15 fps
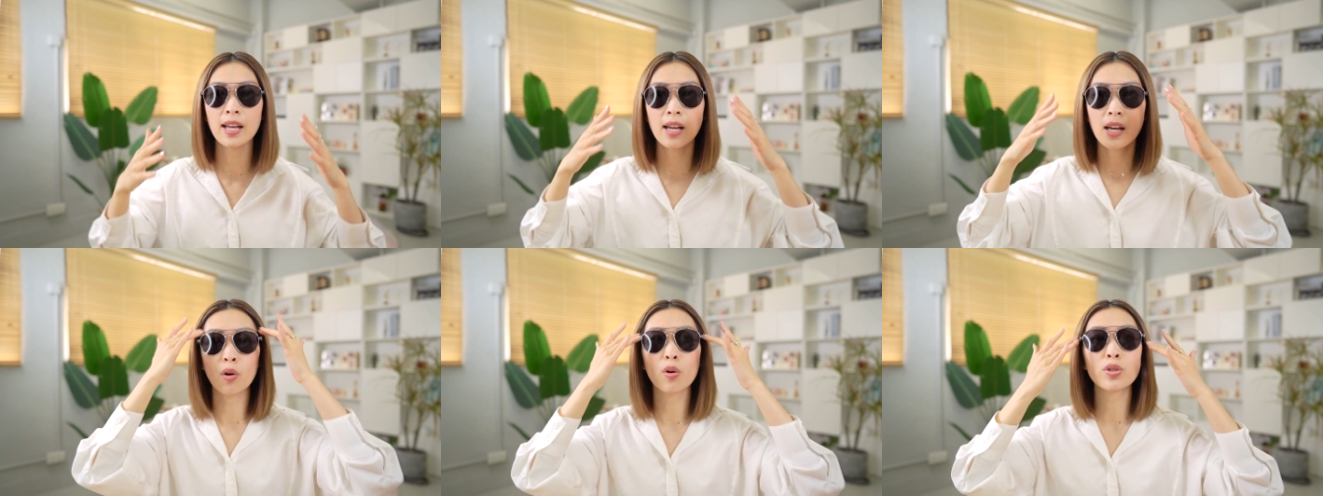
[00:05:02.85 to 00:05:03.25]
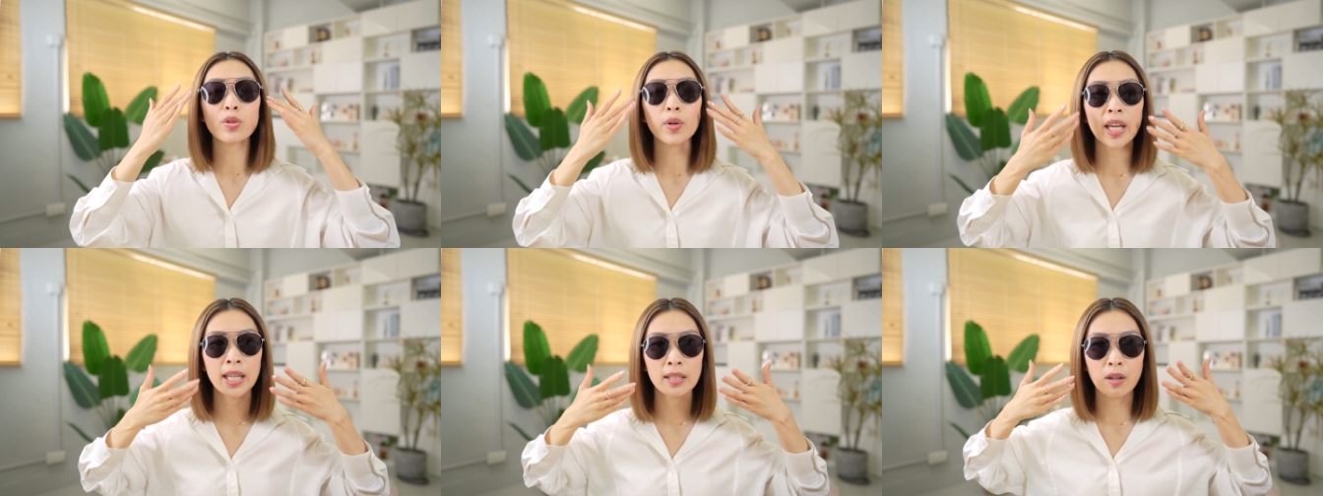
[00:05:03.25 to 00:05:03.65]
It
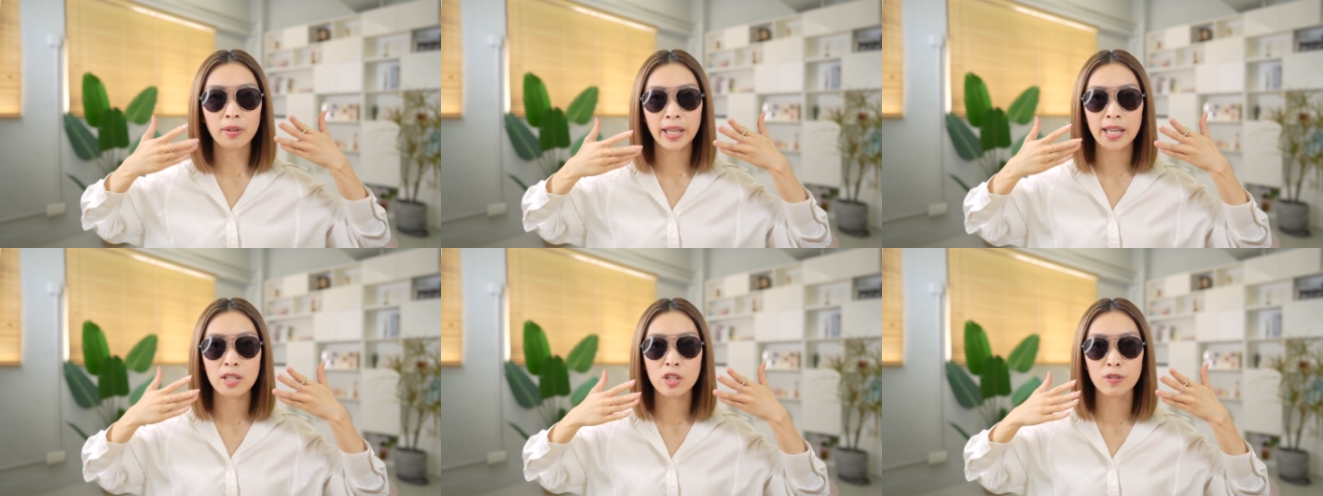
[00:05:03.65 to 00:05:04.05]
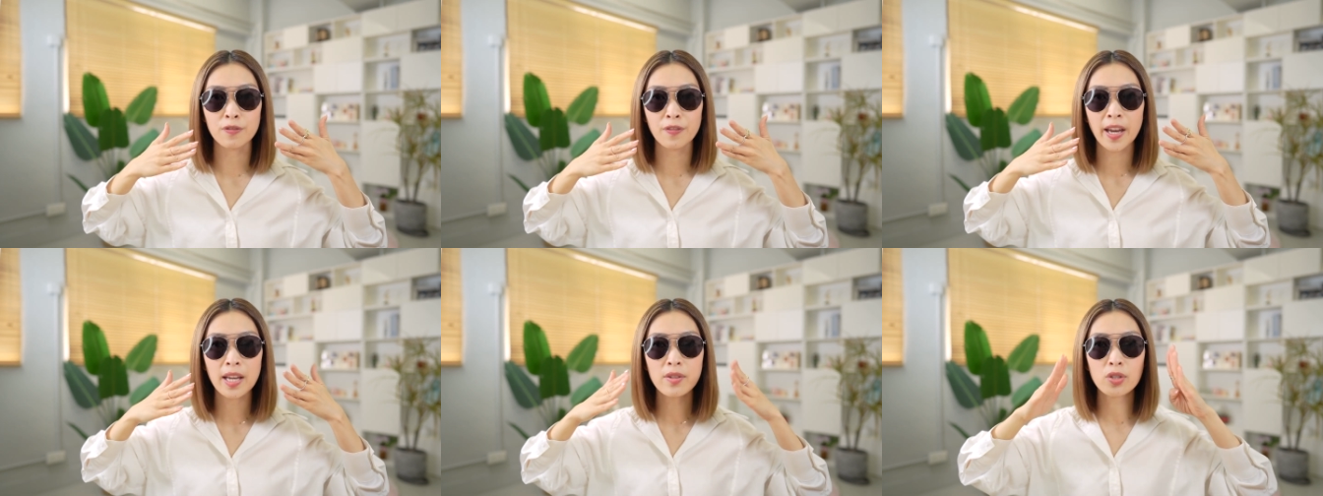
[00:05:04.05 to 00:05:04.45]
also elongates your
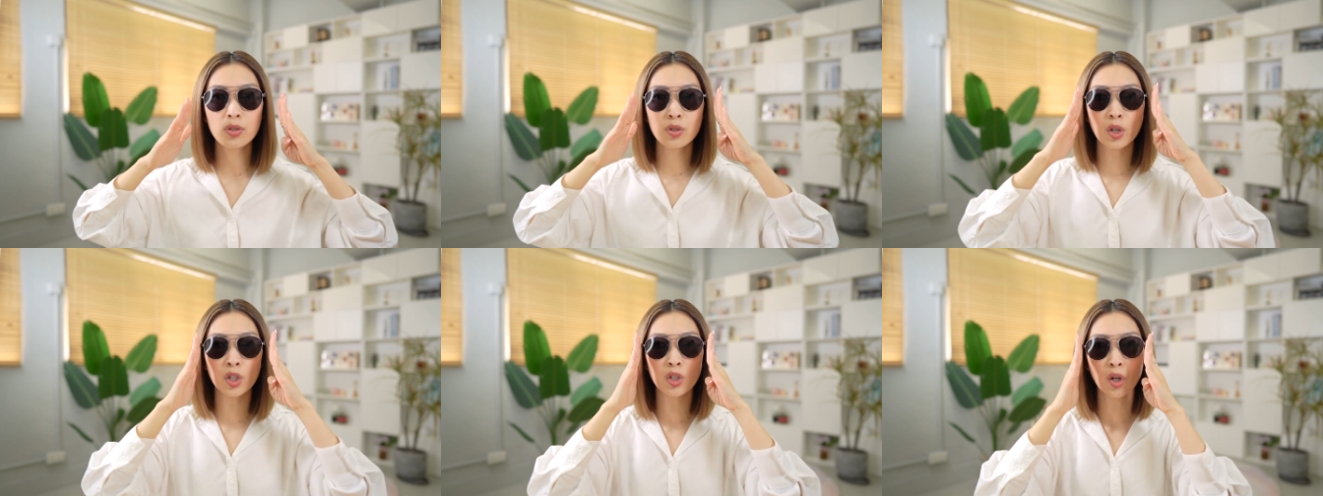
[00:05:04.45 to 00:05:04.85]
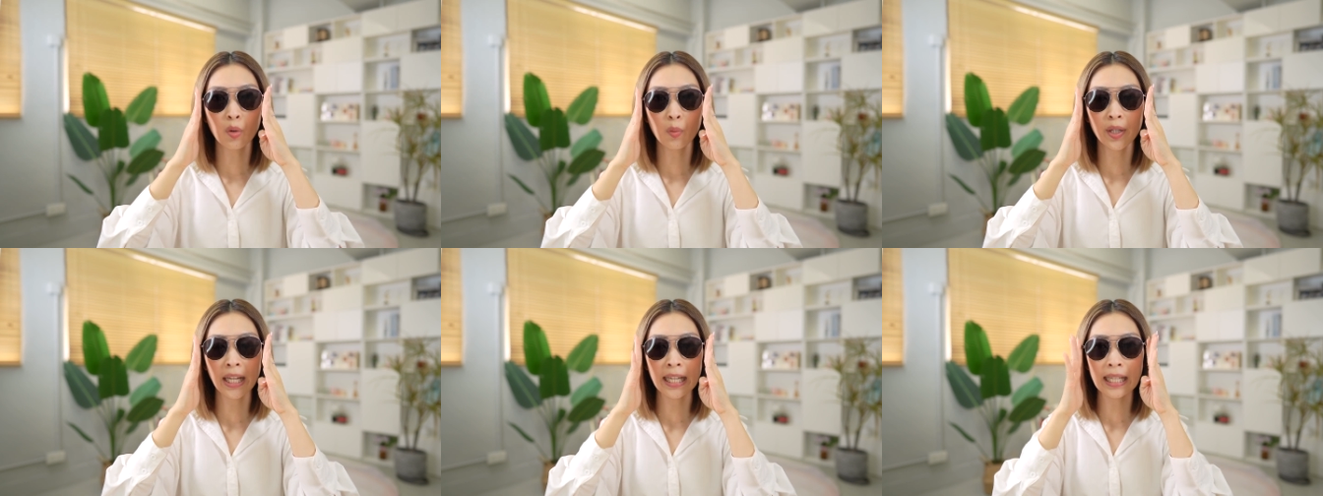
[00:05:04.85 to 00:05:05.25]
face, so you
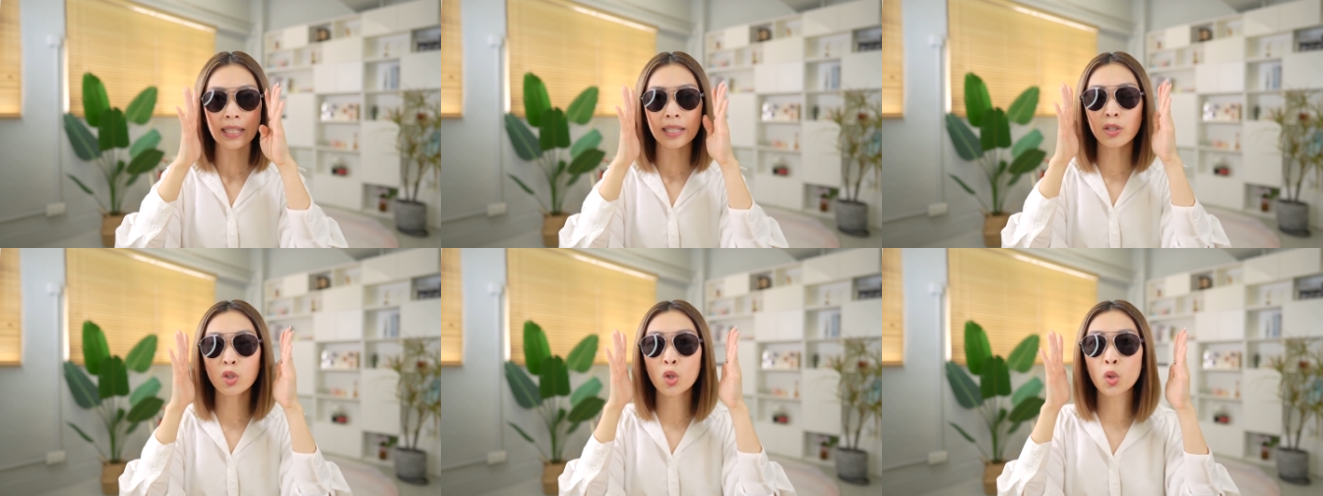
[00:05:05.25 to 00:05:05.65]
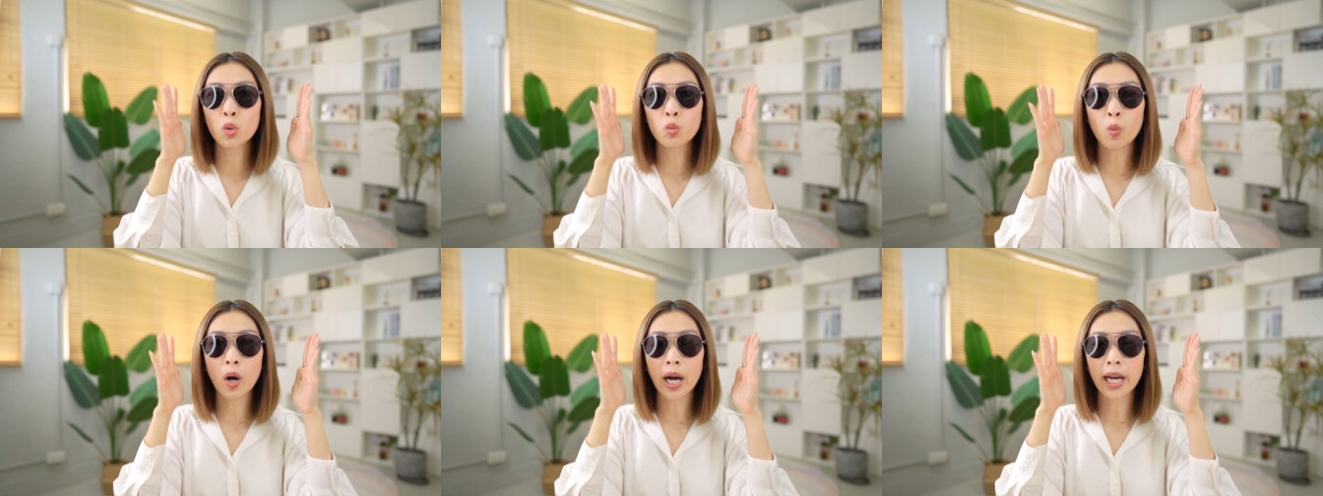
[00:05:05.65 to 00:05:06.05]
don't want anything
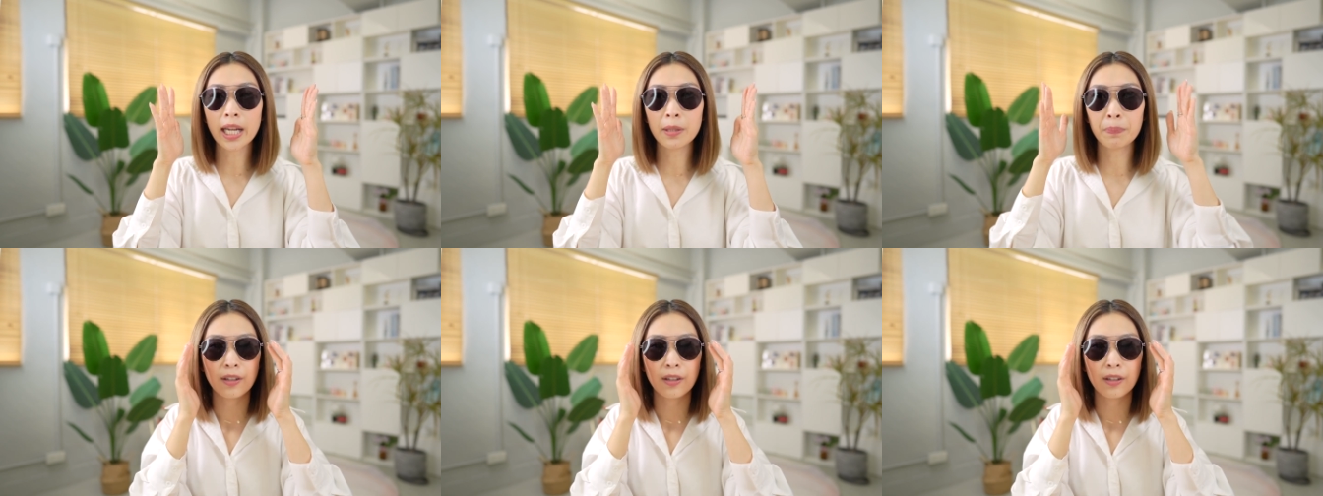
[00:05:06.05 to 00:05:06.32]
too wide.